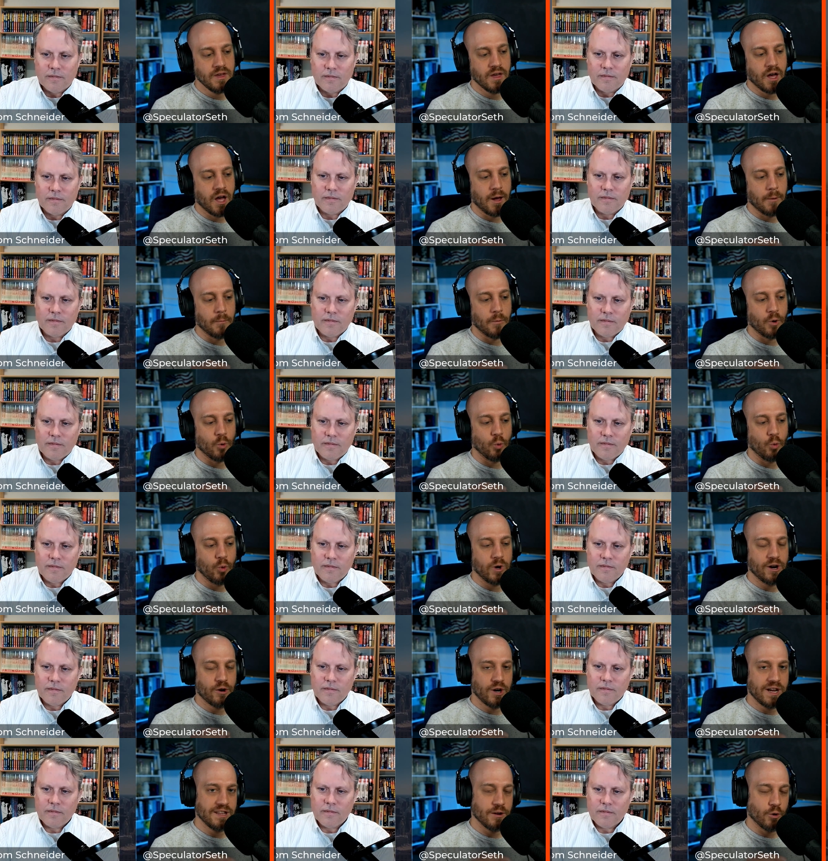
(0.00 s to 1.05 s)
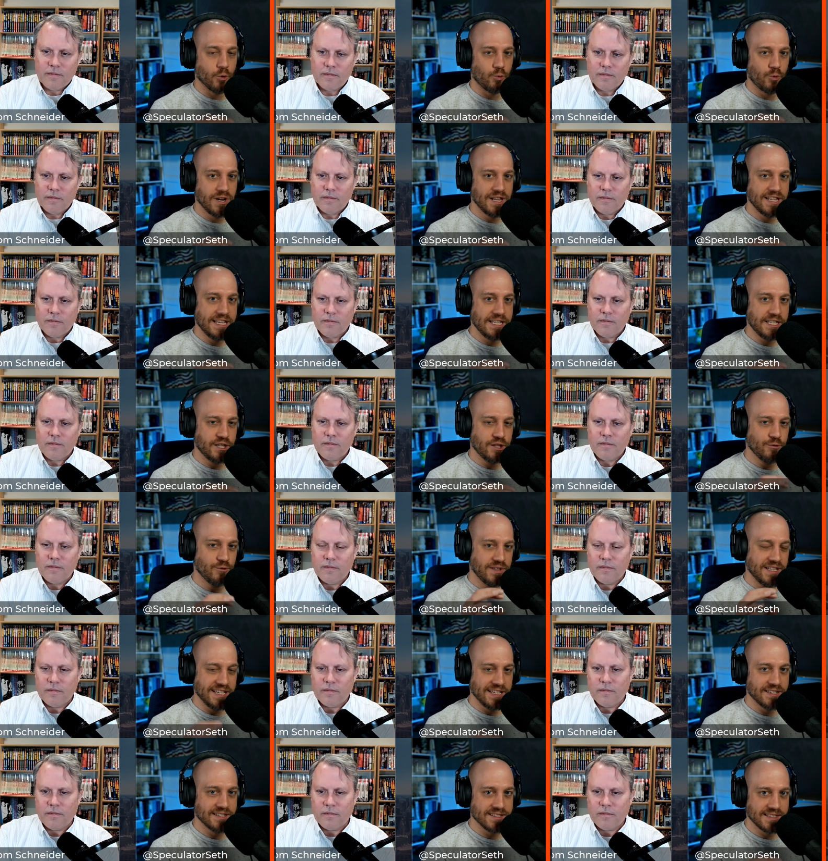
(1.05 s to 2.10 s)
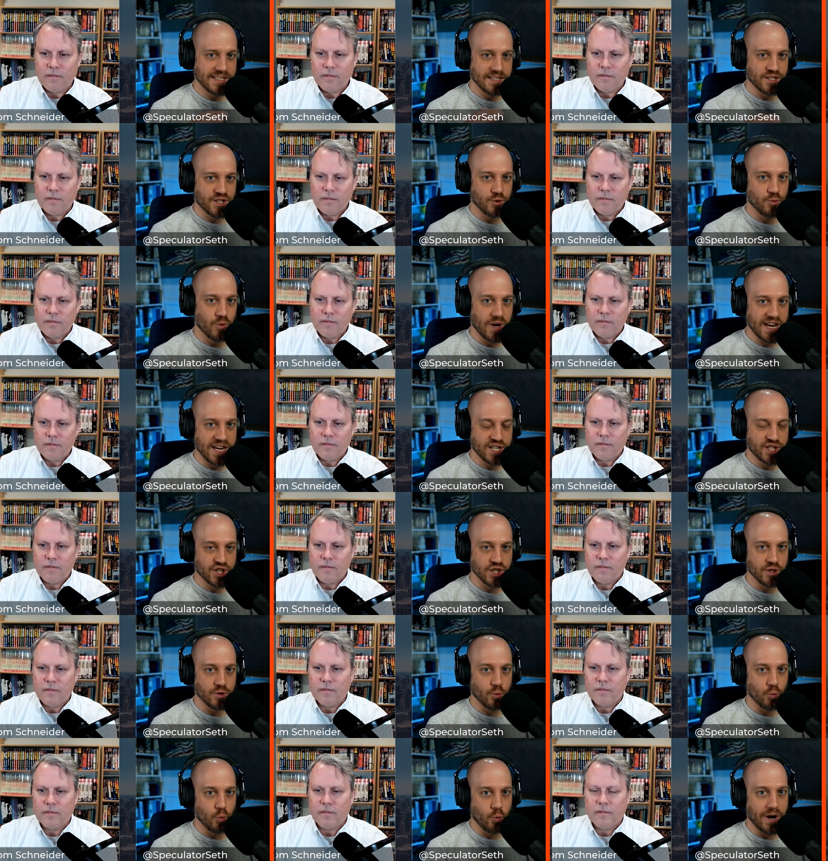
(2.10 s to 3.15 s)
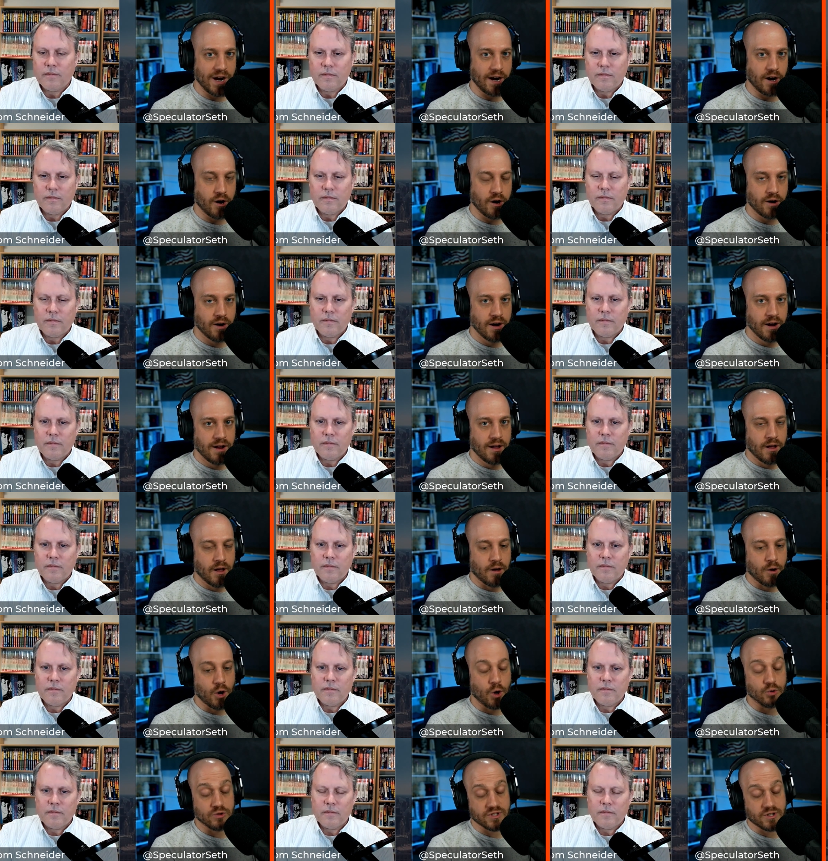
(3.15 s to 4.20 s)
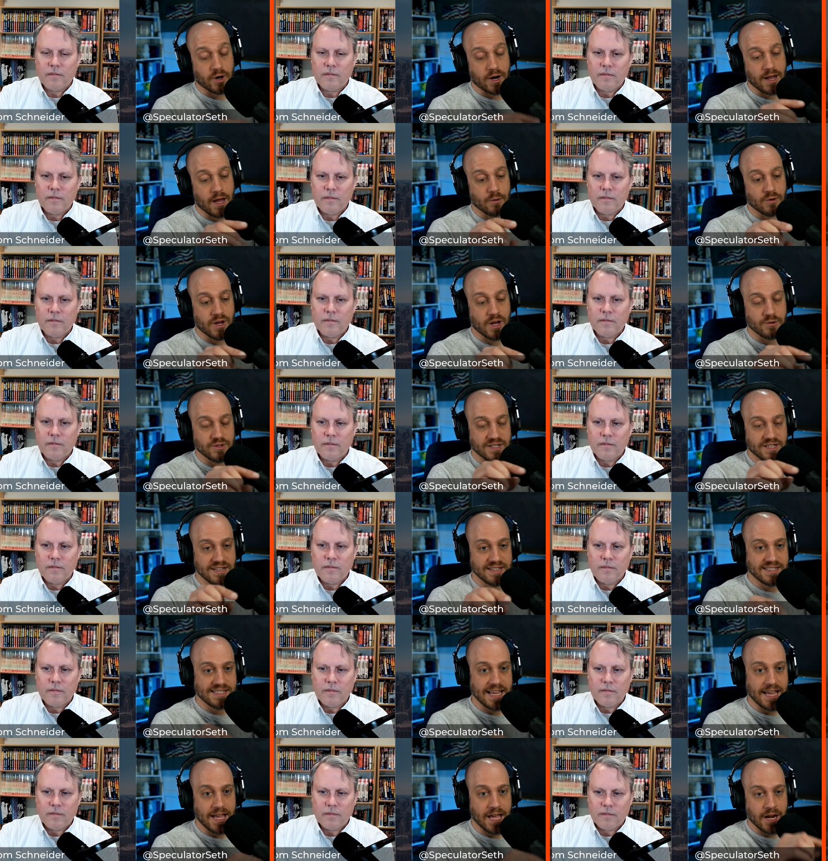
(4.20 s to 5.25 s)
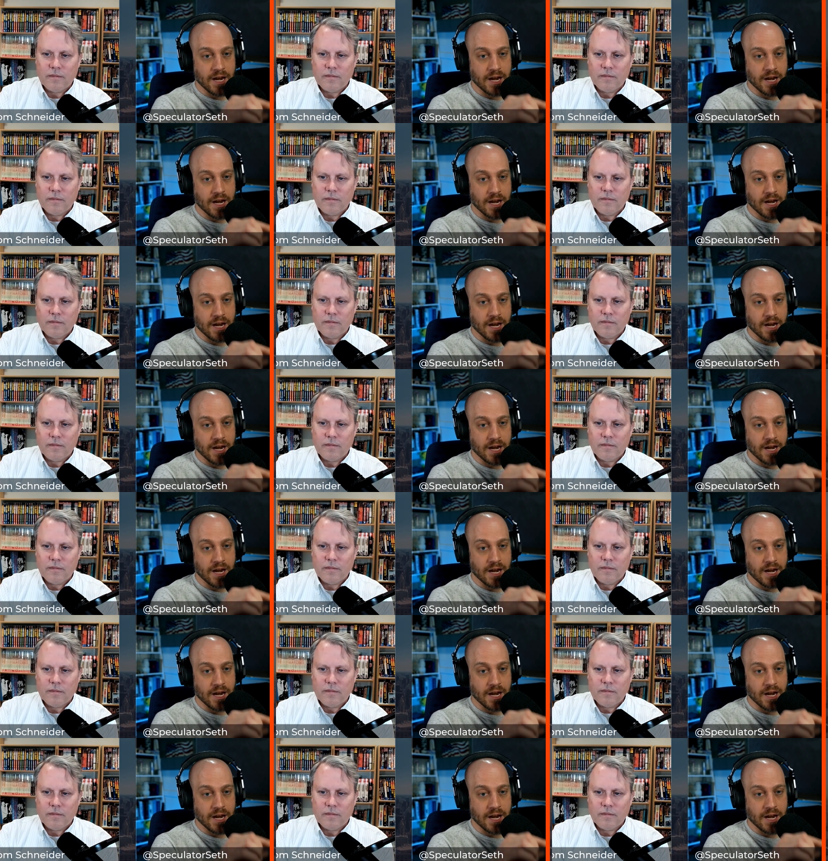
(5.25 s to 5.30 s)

Speaker 1: um we're in a really unique situation where oh sorry i, I was going to say